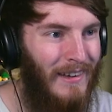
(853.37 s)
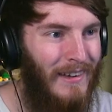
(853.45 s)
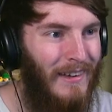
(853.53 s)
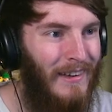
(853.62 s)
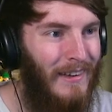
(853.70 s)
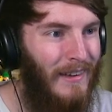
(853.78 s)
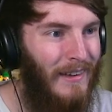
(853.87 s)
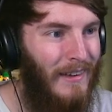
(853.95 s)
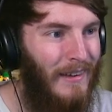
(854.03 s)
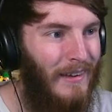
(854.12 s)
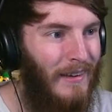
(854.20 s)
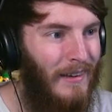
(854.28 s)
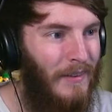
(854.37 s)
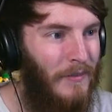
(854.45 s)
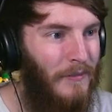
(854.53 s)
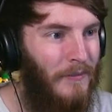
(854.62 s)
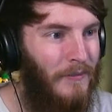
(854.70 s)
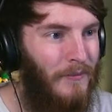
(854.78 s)

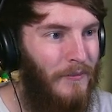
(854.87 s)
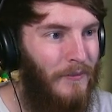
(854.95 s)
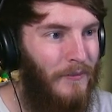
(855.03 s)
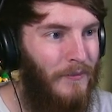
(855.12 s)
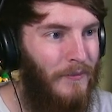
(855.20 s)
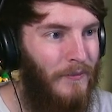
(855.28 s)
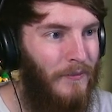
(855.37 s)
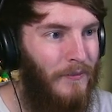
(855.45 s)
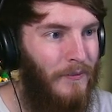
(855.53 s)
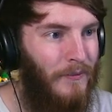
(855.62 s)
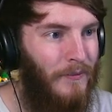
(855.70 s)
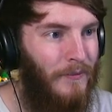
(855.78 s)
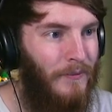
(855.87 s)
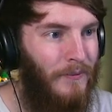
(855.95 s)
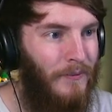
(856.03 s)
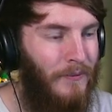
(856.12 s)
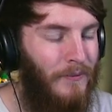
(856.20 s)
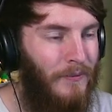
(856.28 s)
No one is speaking in this clip.